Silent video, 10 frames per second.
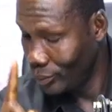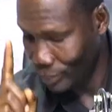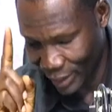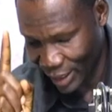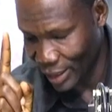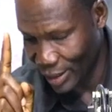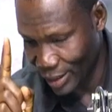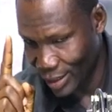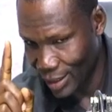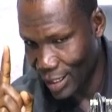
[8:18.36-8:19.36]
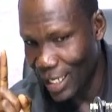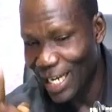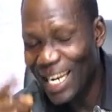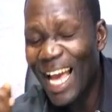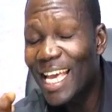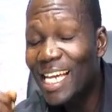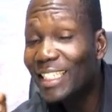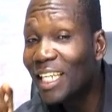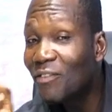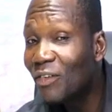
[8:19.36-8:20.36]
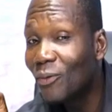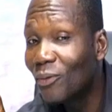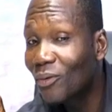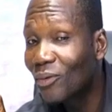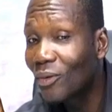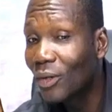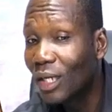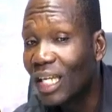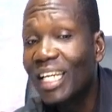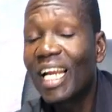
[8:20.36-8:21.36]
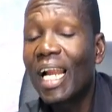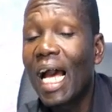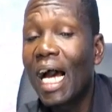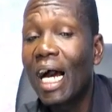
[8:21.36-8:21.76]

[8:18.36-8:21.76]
See? Na ye interview. Na na,